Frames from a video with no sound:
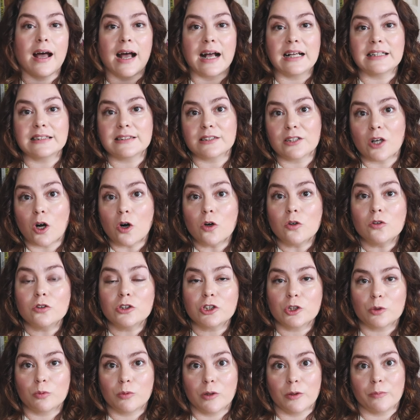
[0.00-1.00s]
as an
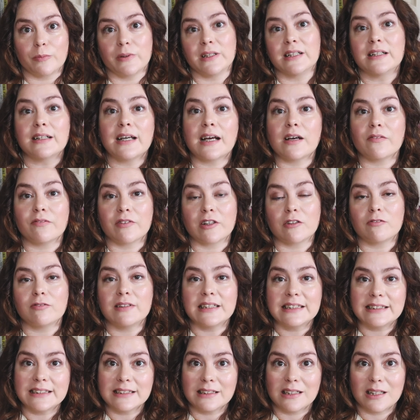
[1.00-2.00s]
older woman, having
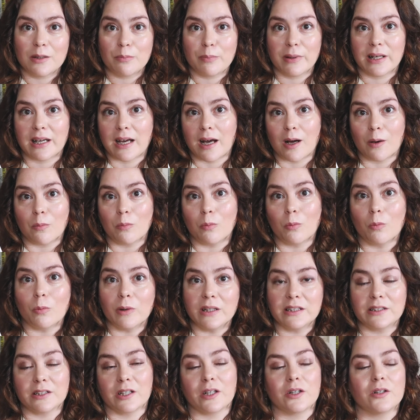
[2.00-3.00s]
recently become
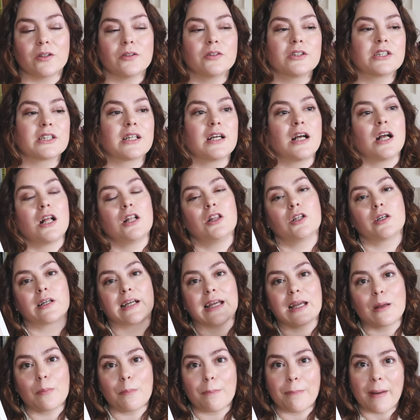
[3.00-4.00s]
widowed,
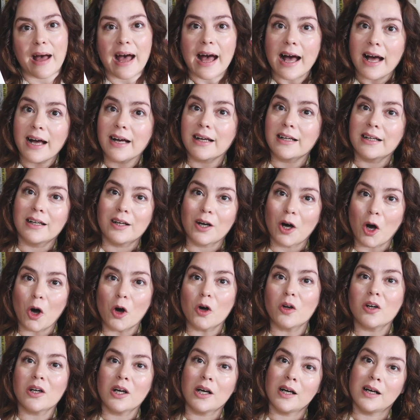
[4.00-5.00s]
looking back
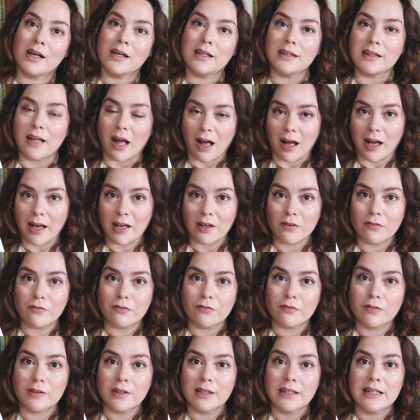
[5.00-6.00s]
on her life,
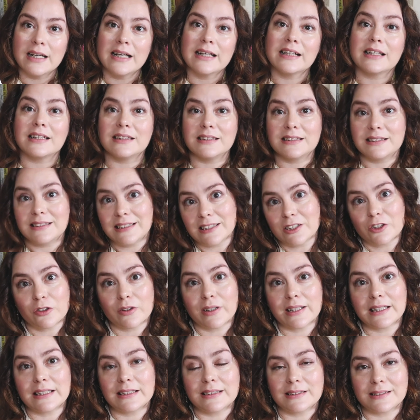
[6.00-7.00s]

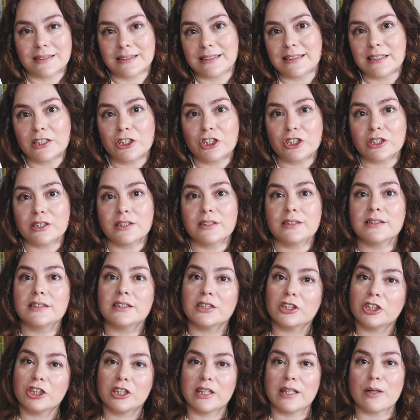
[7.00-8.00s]
considering the decisions
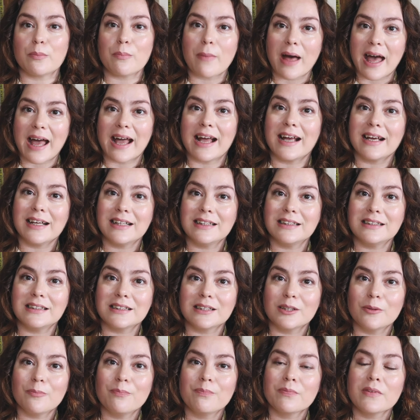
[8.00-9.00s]
she made.
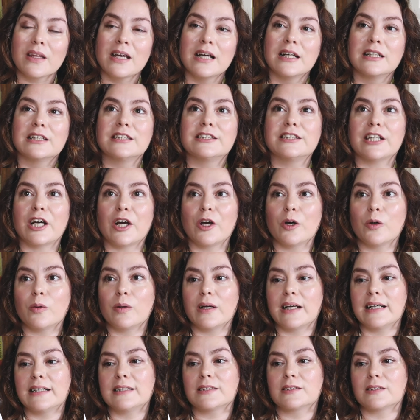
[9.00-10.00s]
So
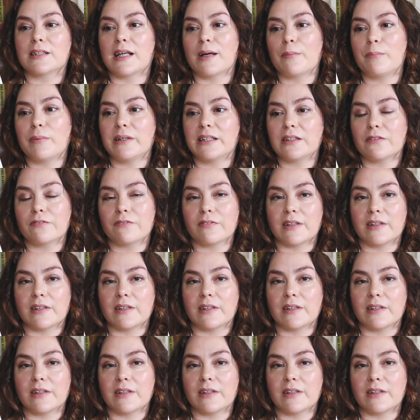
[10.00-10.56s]
it's a bit